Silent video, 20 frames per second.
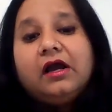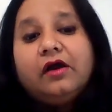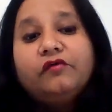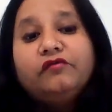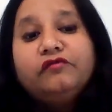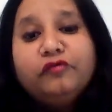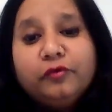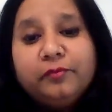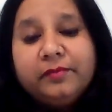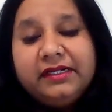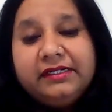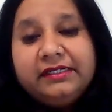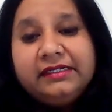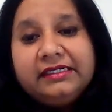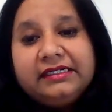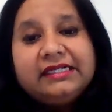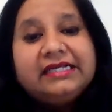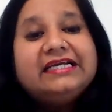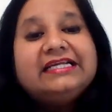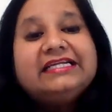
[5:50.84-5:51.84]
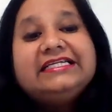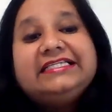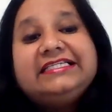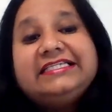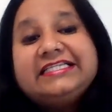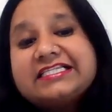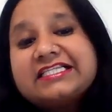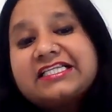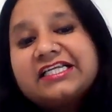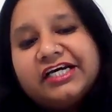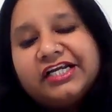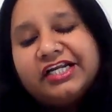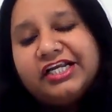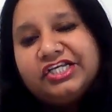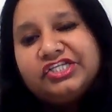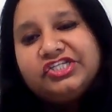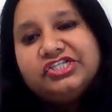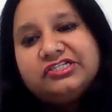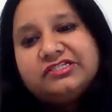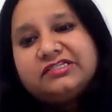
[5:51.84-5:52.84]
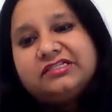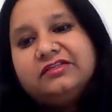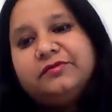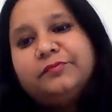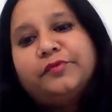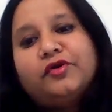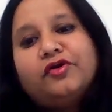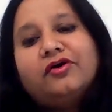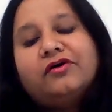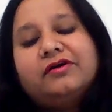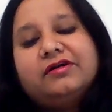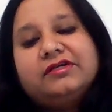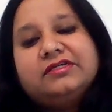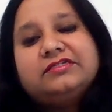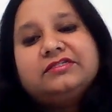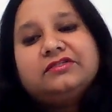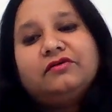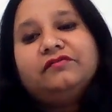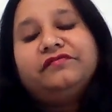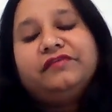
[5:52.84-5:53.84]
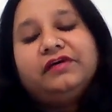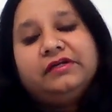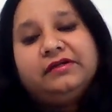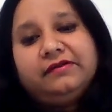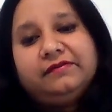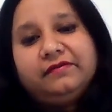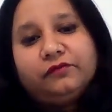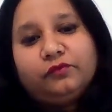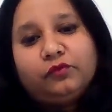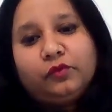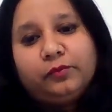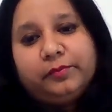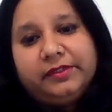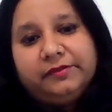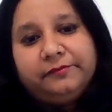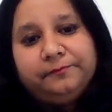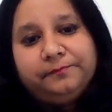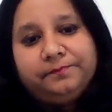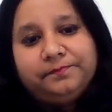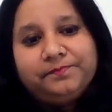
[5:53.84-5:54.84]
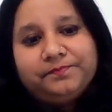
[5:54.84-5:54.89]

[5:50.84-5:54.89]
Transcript: a woman discourages the progress of another woman